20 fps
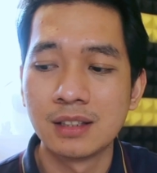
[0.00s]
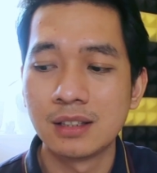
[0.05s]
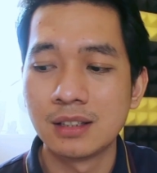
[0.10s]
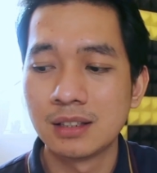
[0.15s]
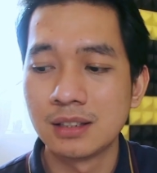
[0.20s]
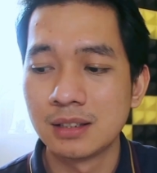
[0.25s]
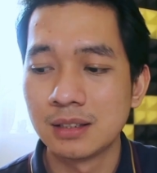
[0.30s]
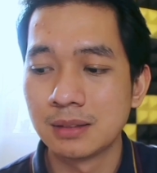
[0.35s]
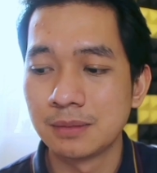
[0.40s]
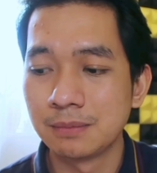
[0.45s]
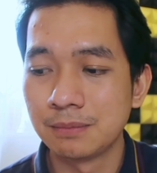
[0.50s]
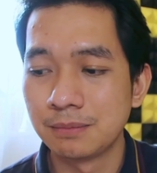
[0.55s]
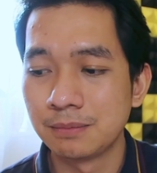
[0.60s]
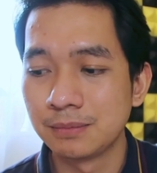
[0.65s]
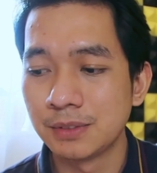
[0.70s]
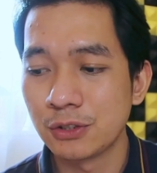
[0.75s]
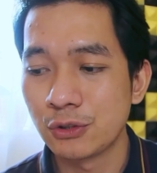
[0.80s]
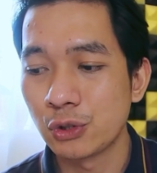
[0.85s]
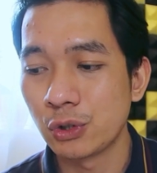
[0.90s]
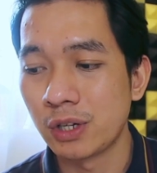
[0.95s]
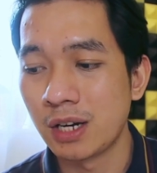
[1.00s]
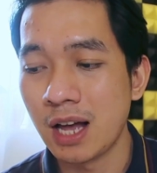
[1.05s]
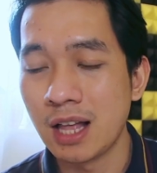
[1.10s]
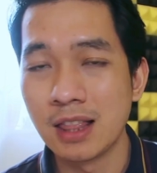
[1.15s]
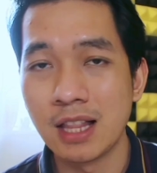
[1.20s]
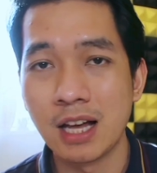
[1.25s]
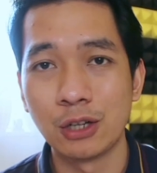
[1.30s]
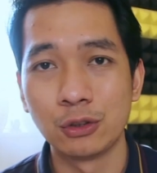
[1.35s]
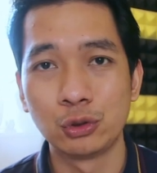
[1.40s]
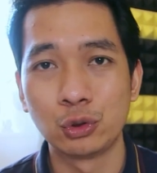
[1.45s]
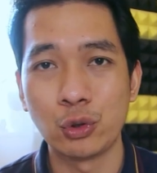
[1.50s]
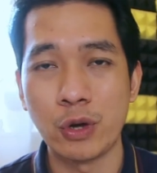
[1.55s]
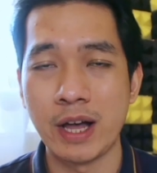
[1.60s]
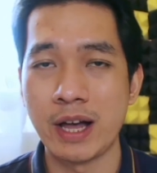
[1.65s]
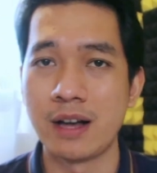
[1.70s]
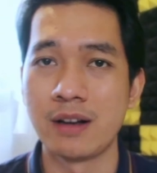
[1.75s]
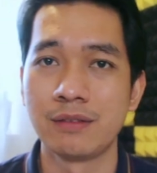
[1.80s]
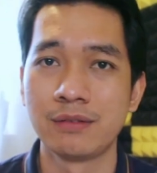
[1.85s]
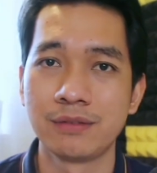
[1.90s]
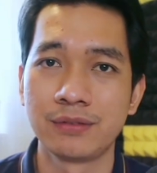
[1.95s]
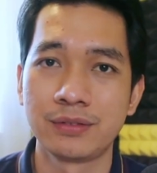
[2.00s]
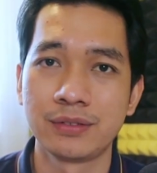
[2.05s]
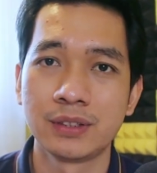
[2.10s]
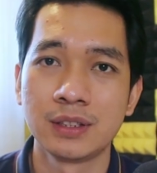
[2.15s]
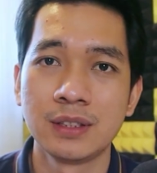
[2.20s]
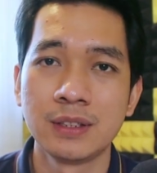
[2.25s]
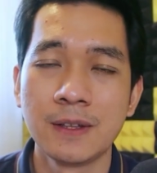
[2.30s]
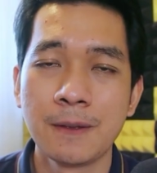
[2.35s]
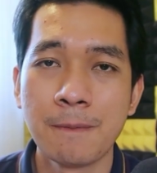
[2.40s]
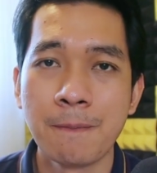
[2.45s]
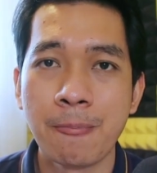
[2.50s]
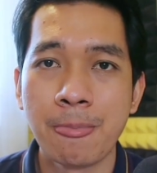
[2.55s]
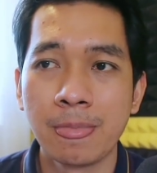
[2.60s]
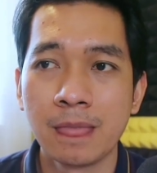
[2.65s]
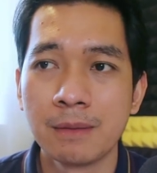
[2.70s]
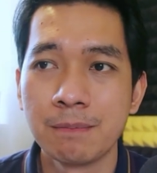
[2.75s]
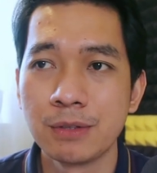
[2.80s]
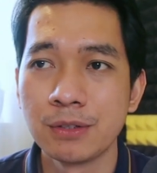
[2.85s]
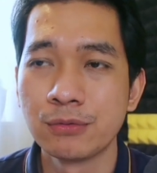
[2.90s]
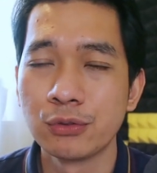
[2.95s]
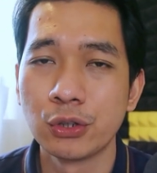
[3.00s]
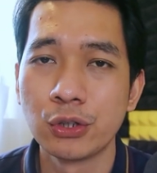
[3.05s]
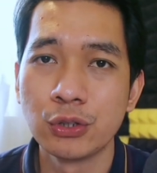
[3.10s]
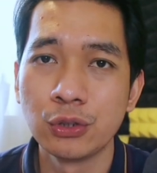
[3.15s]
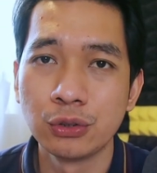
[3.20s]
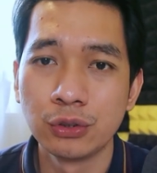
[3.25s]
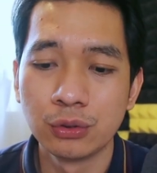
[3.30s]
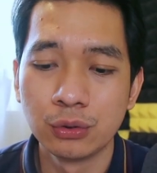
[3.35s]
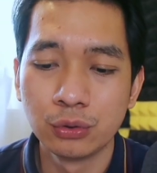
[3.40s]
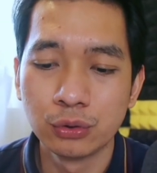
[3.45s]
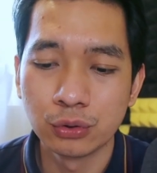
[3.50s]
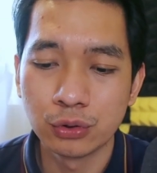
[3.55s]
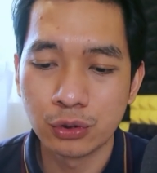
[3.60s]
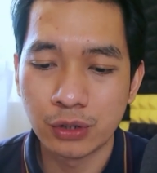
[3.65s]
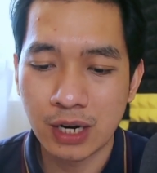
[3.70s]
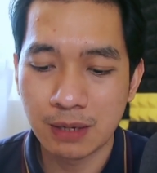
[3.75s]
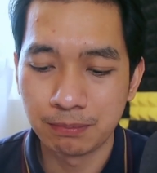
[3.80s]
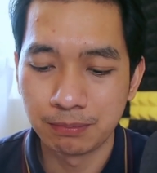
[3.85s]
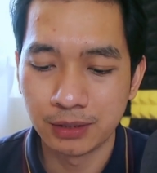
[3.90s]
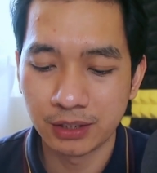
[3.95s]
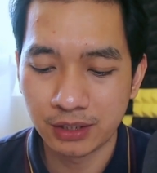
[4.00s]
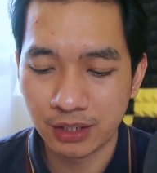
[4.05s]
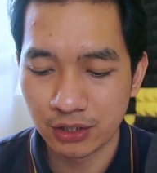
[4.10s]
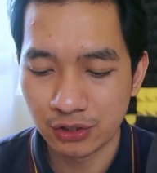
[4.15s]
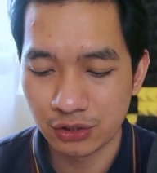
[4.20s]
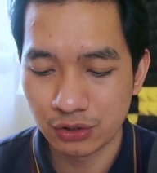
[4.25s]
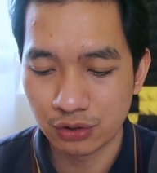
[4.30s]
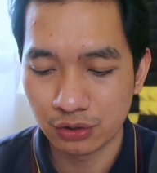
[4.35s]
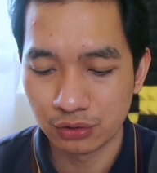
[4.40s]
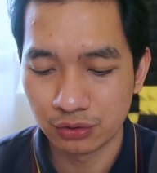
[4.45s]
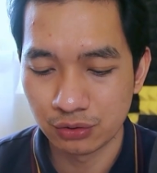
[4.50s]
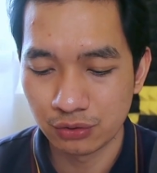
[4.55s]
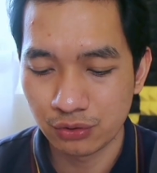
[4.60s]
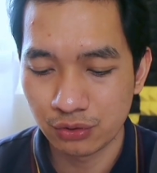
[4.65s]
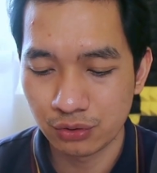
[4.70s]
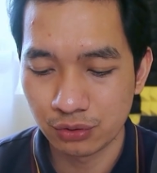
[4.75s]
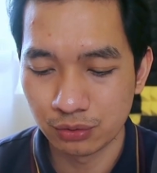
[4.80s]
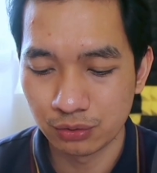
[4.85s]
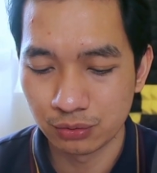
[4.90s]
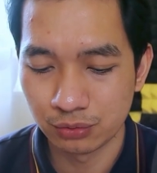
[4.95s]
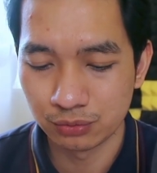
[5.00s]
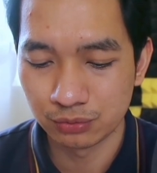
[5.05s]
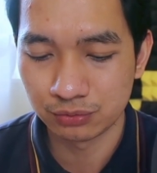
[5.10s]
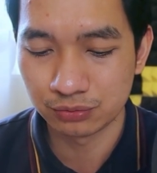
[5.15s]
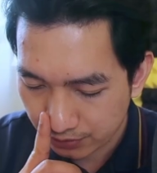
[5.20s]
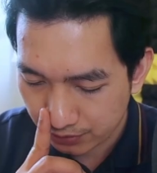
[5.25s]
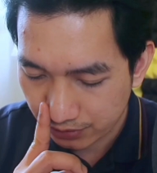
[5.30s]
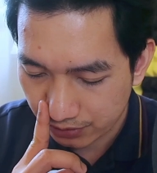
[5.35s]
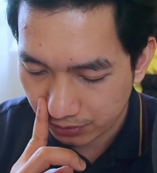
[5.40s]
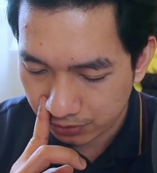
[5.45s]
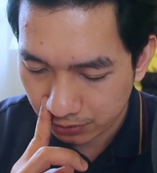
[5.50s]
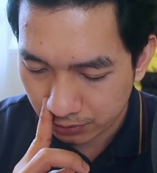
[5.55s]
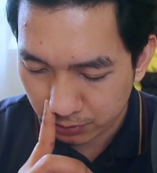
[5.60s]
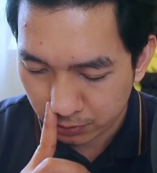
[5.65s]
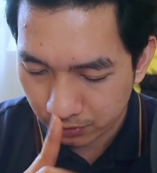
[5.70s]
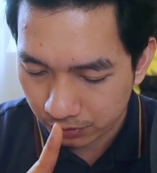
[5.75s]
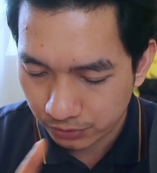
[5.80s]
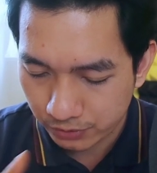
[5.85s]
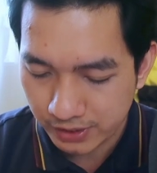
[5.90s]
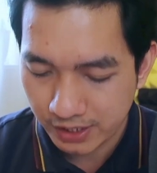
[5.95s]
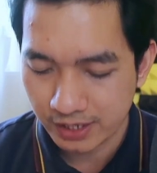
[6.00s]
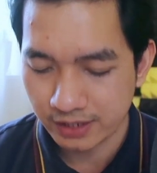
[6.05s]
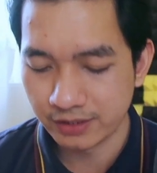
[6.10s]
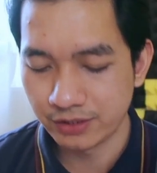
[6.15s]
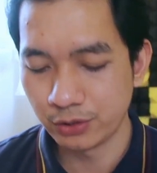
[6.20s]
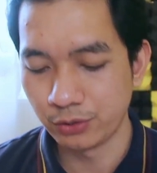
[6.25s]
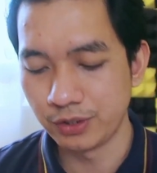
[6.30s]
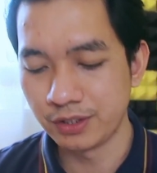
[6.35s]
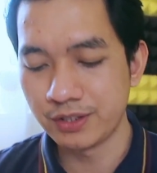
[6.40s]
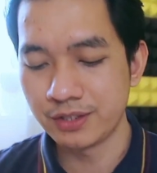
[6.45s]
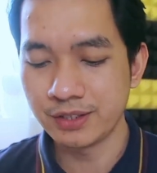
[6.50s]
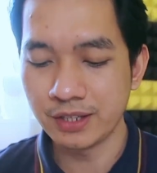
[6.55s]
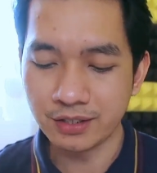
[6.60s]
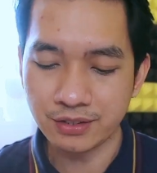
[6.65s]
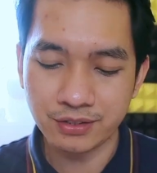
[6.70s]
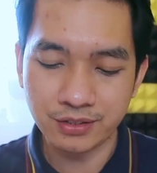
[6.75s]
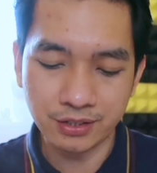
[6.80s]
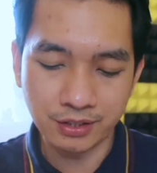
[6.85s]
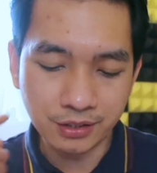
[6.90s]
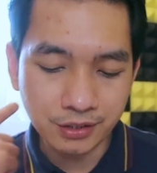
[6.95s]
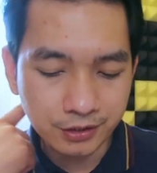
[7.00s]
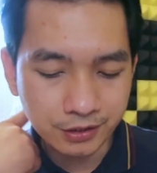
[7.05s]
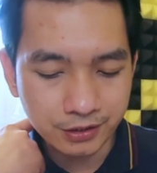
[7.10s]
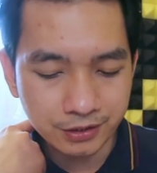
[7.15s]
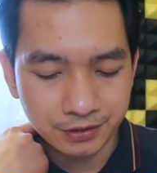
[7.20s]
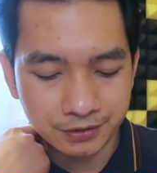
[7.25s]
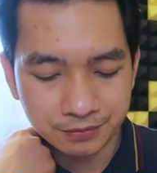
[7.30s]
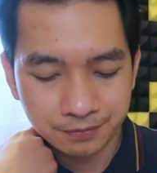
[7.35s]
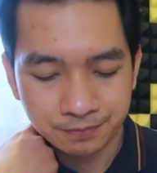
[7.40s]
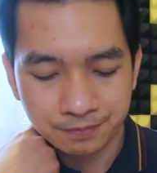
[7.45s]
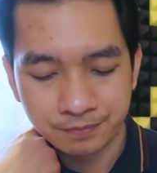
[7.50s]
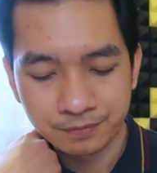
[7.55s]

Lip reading: that you're allowed to have before you do your application. So yeah, so it says here